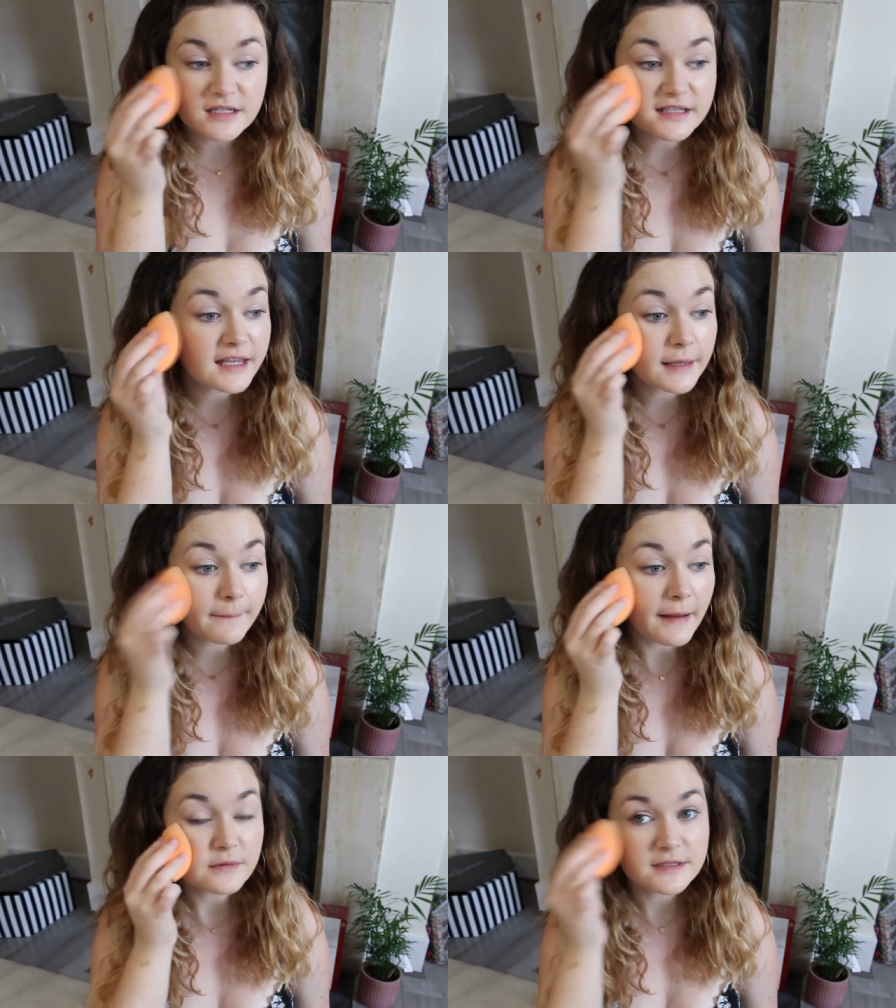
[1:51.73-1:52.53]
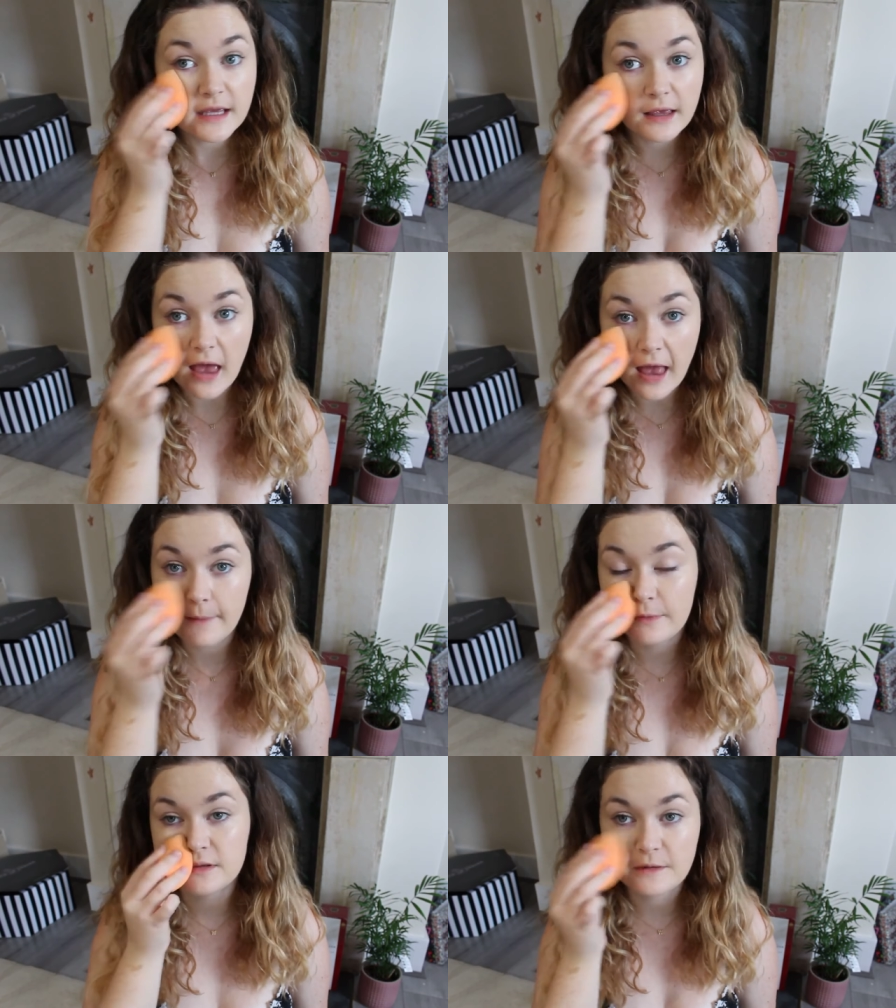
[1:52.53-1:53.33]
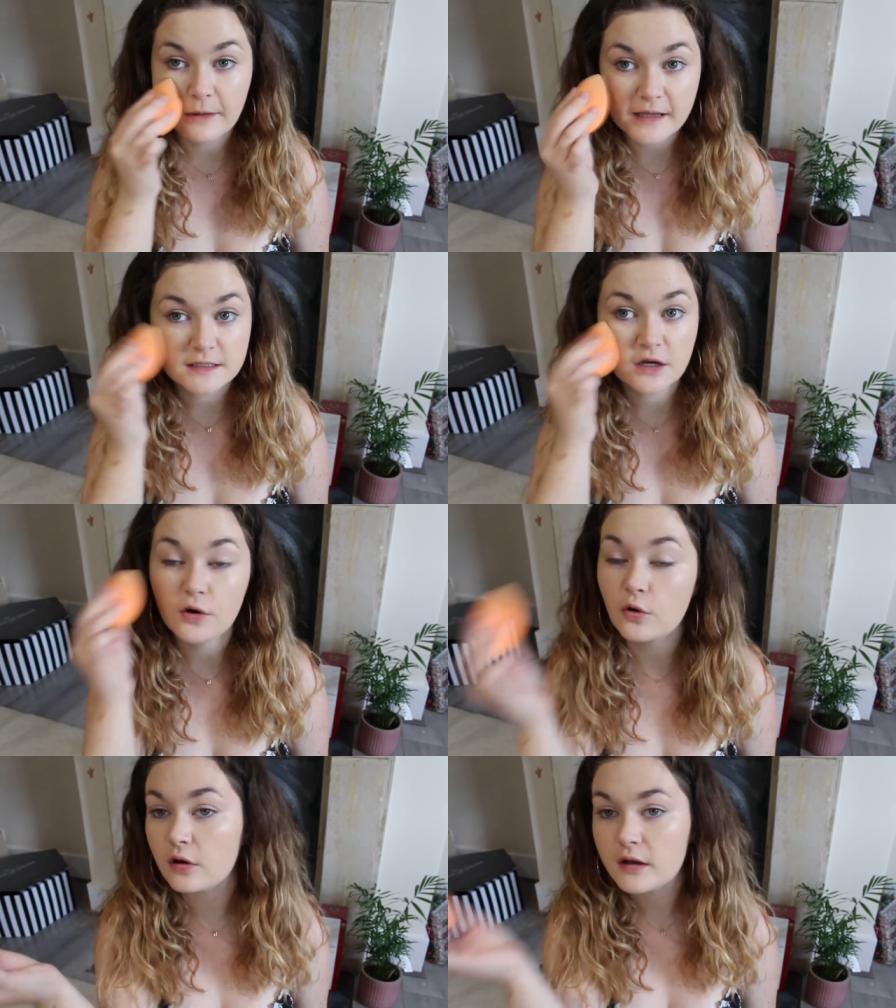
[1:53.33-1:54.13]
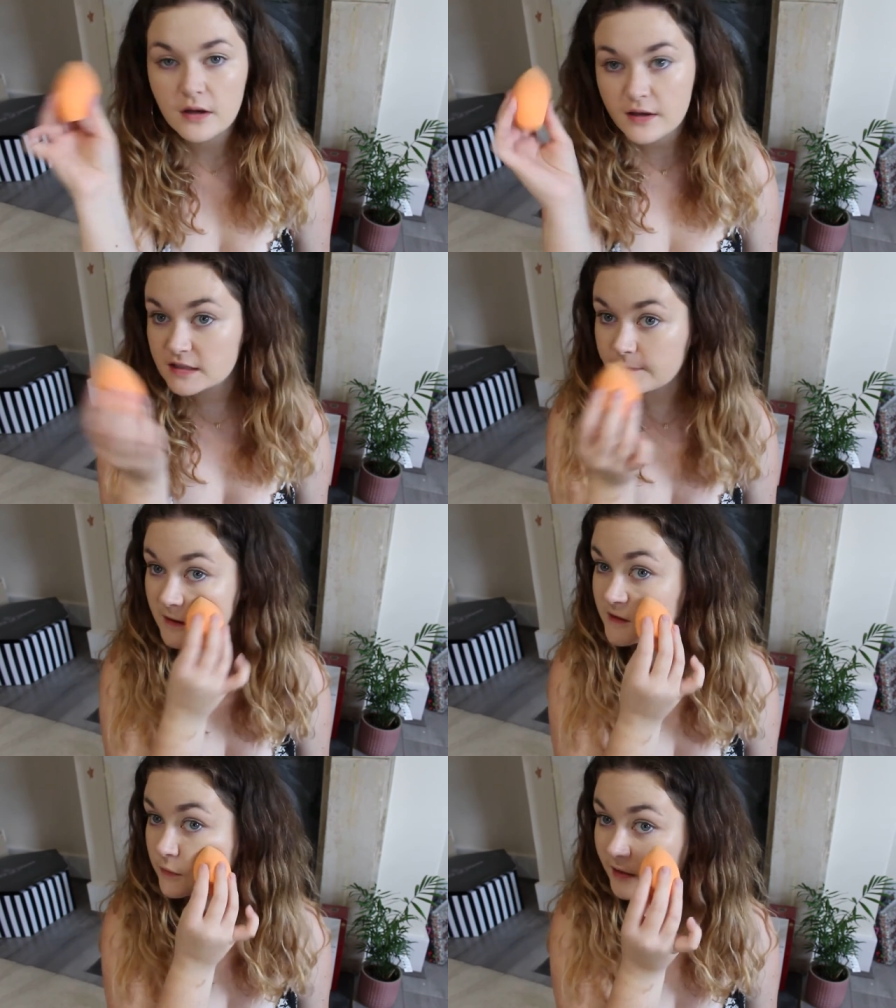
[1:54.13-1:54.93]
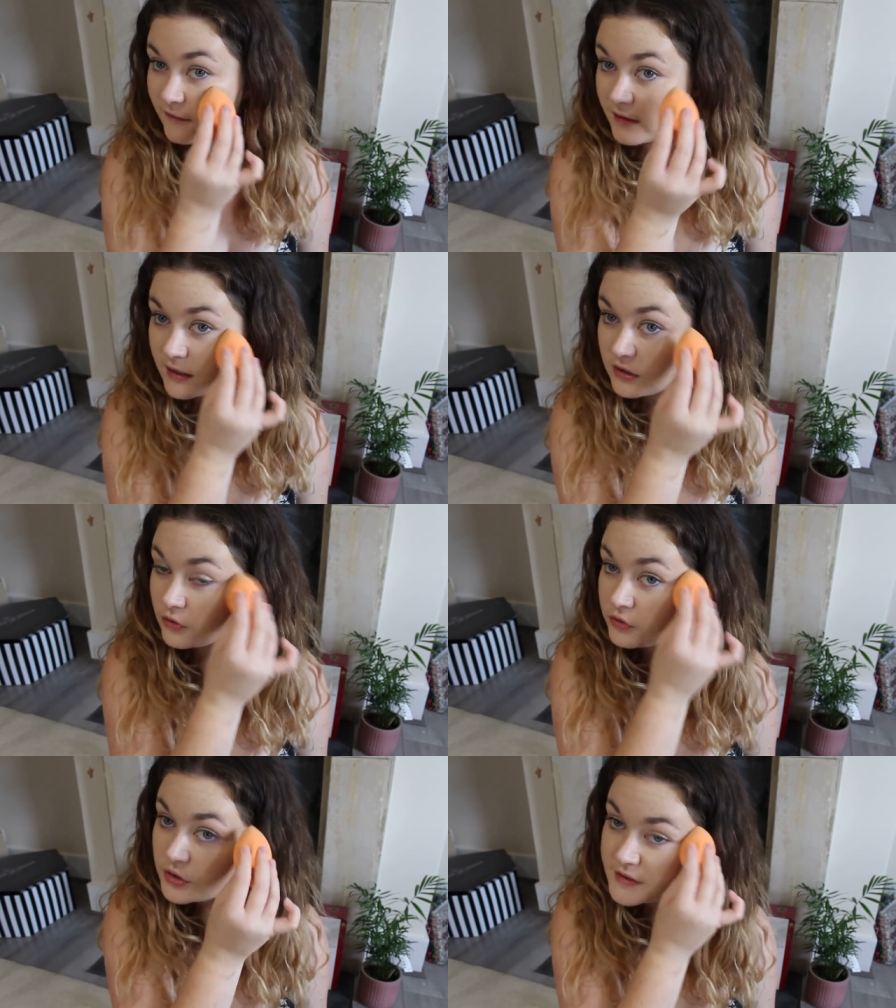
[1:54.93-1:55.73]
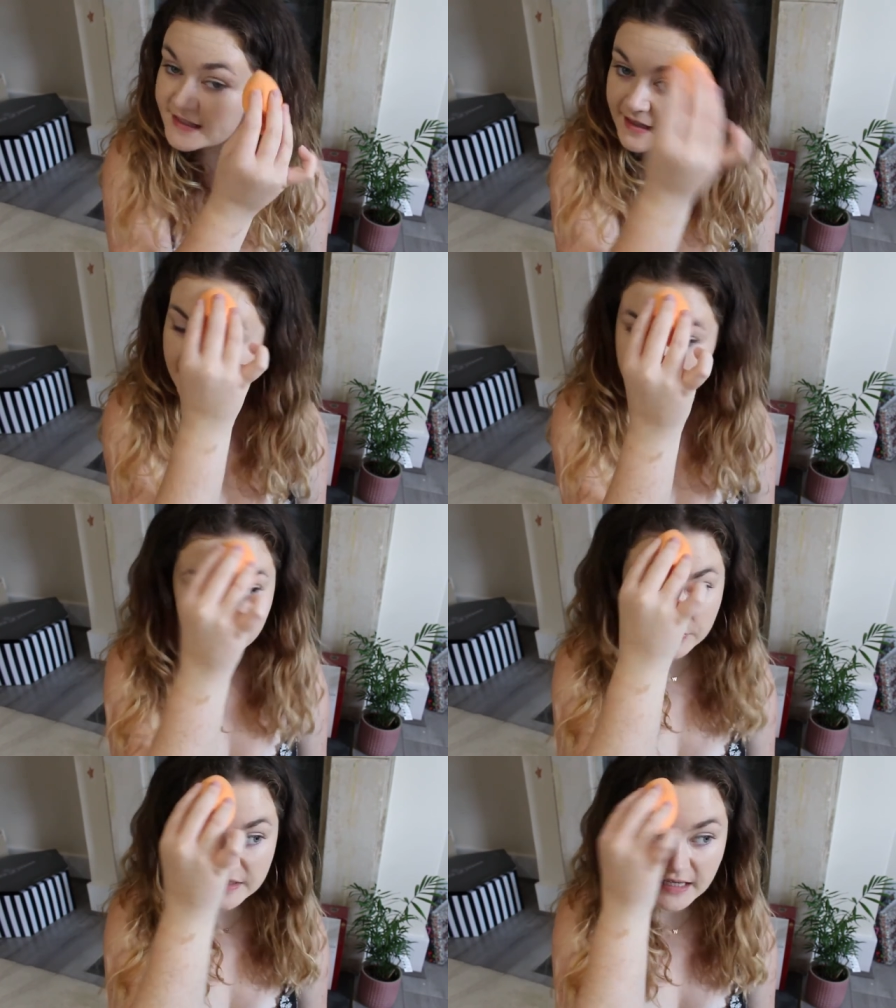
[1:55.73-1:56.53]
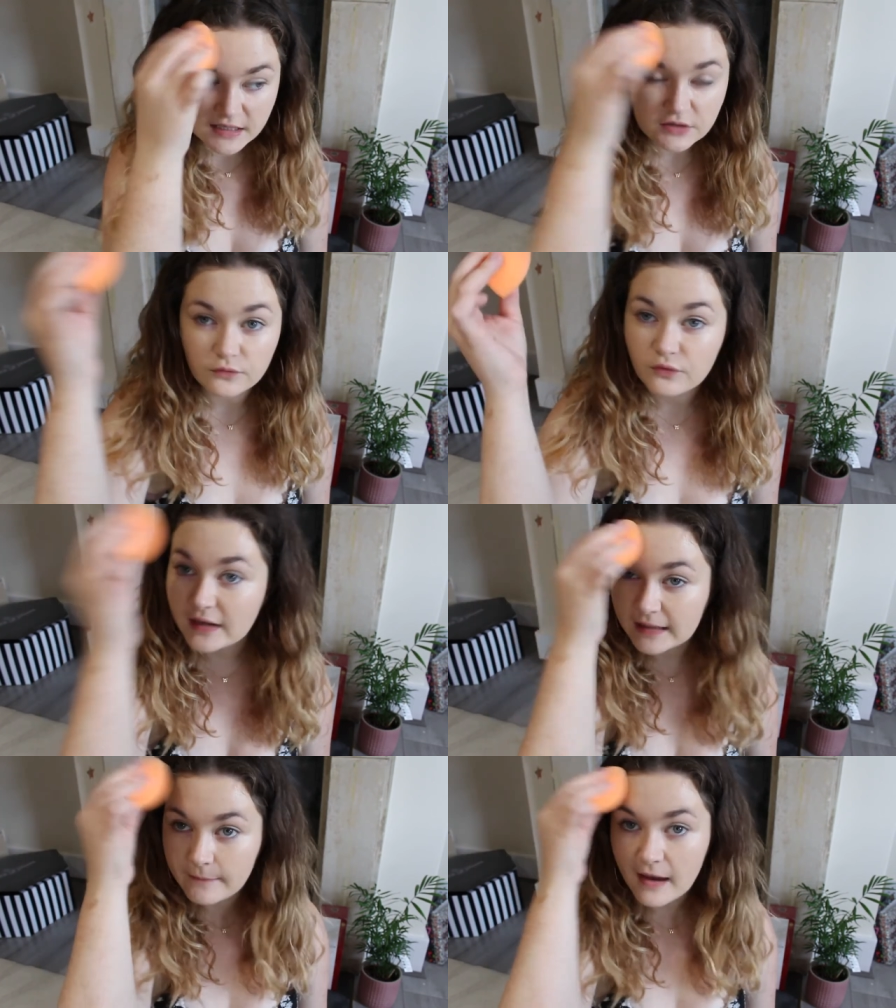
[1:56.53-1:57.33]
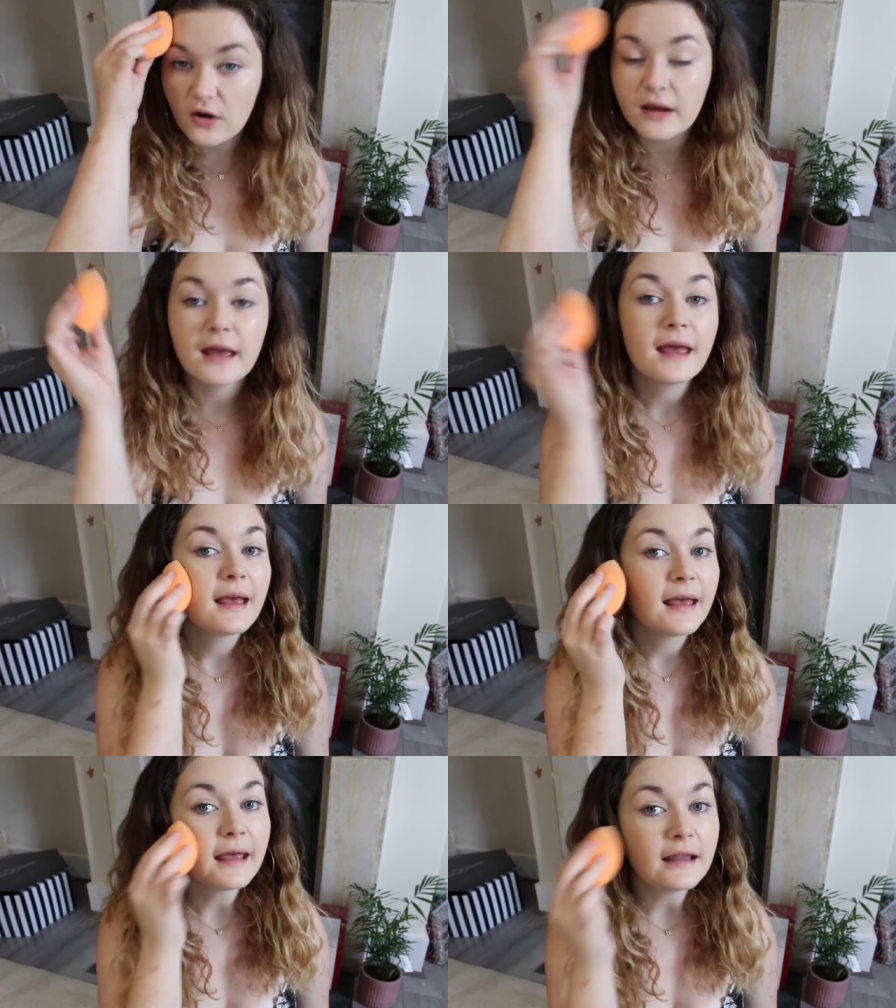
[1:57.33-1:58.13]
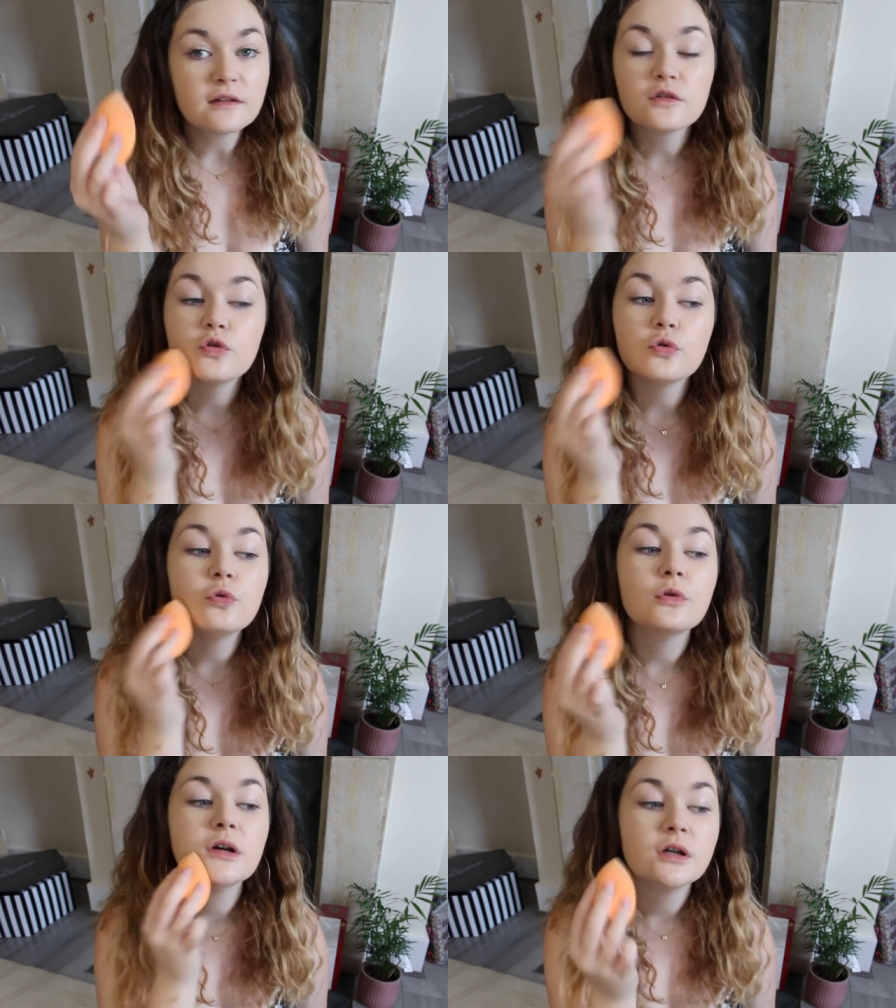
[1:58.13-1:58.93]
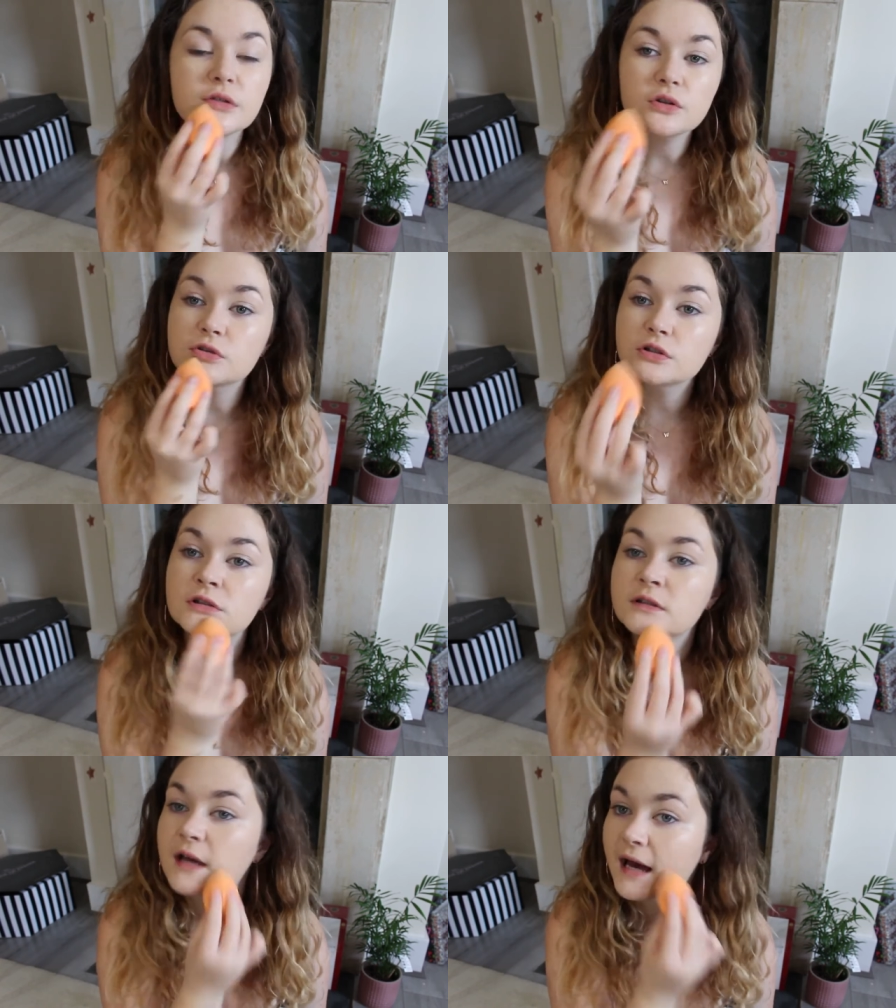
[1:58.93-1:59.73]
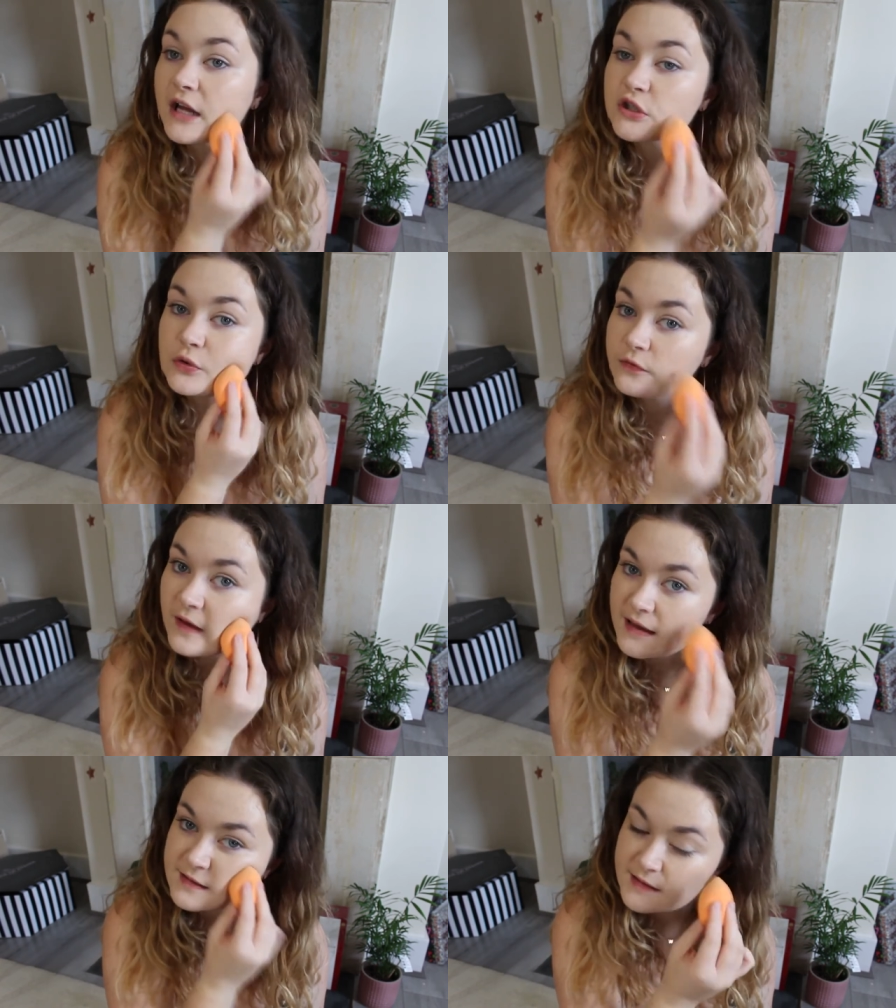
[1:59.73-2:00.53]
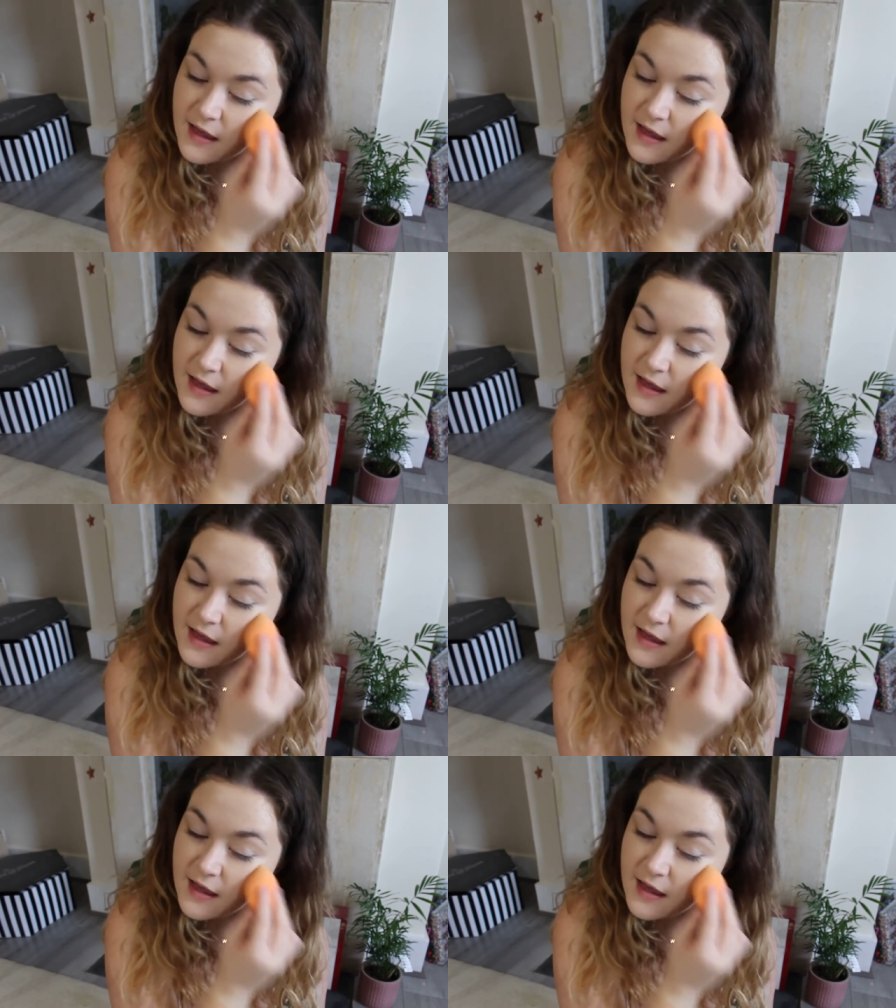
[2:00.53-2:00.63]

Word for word: Just keep bouncing a beauty blender or sponge or whatever you're using into your skin to really marry it to your actual face.